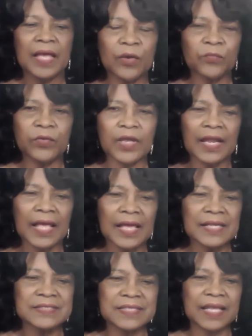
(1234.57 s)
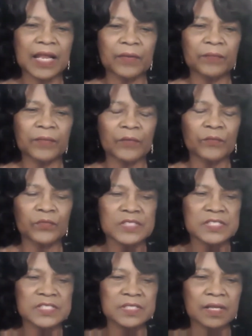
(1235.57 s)
I realized that I
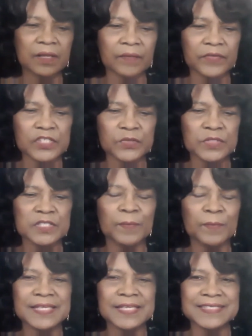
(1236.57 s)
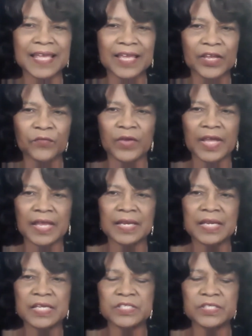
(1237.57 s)
was, this is my second
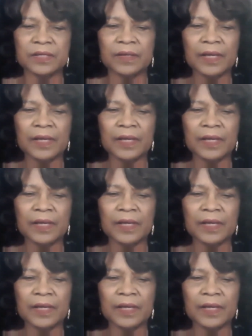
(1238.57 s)
recognition